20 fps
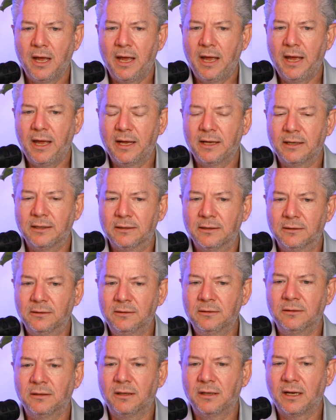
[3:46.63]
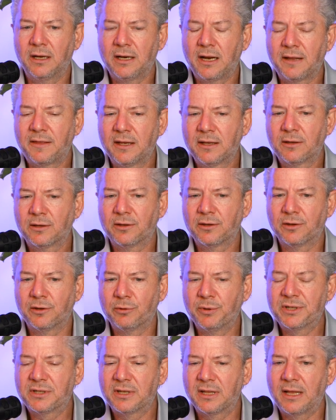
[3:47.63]
And I think the
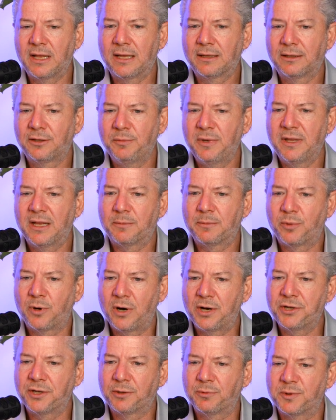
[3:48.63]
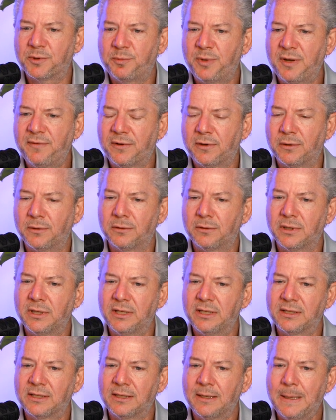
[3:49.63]
reason that, to me, that project was pivotal
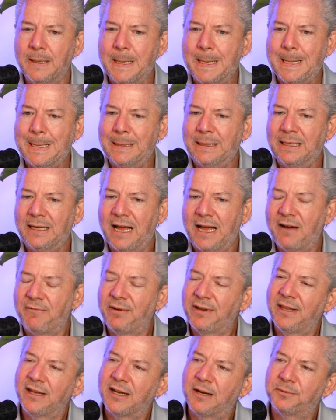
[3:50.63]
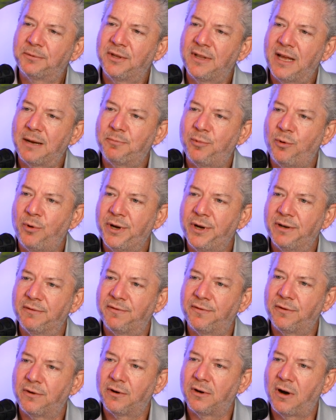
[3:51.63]
is everything up to that point
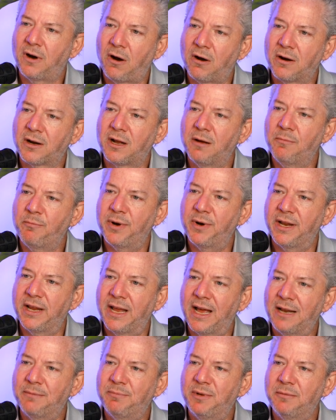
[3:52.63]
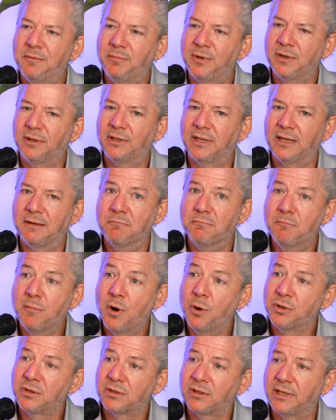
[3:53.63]
for our company had been building
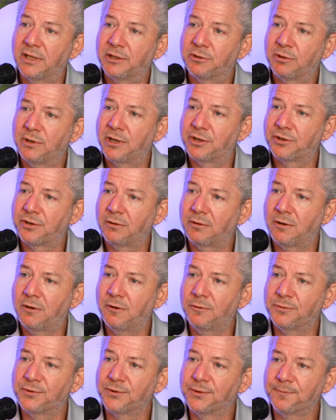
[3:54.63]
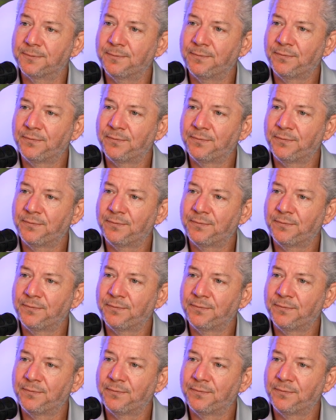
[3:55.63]
mostly traditional homes.